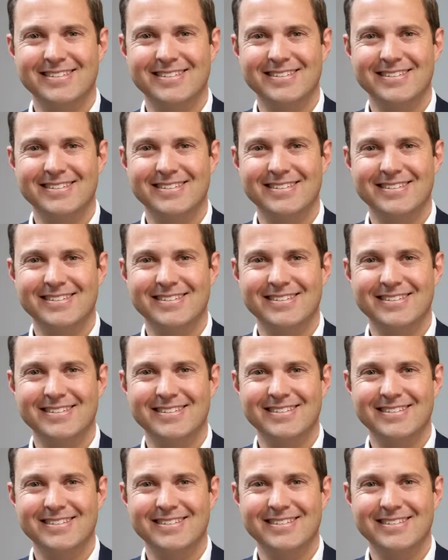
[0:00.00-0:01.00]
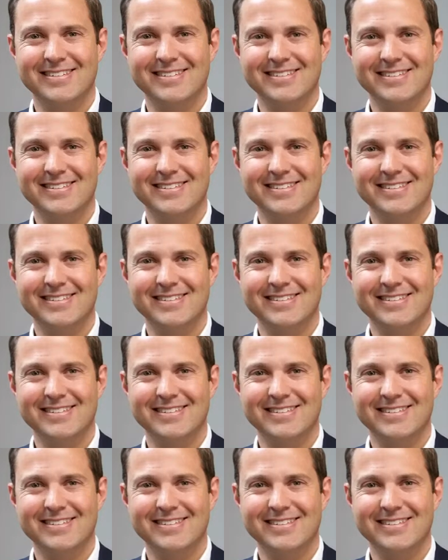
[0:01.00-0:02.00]

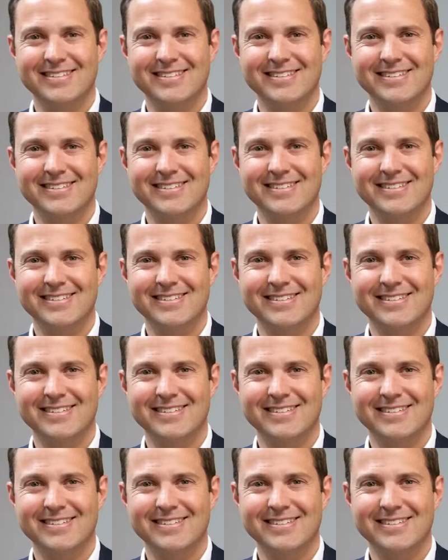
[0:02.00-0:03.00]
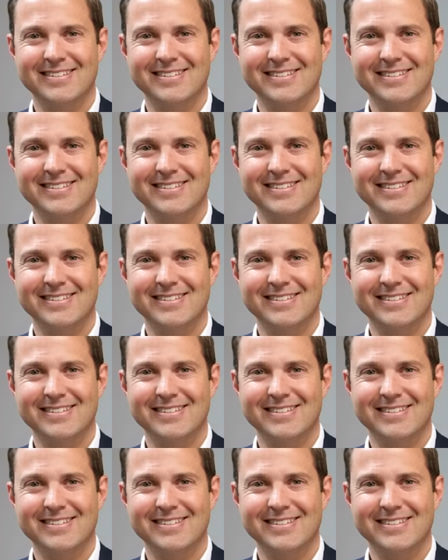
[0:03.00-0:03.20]
[no speech]